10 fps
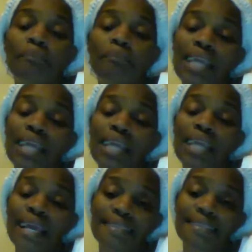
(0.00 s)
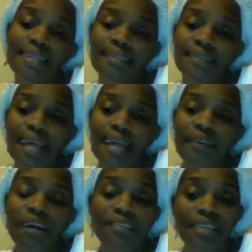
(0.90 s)
implanted inside
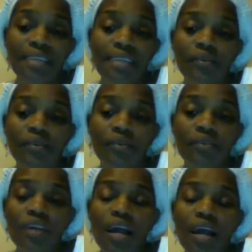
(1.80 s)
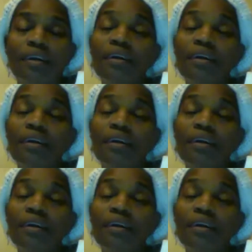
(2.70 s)
of our cells, our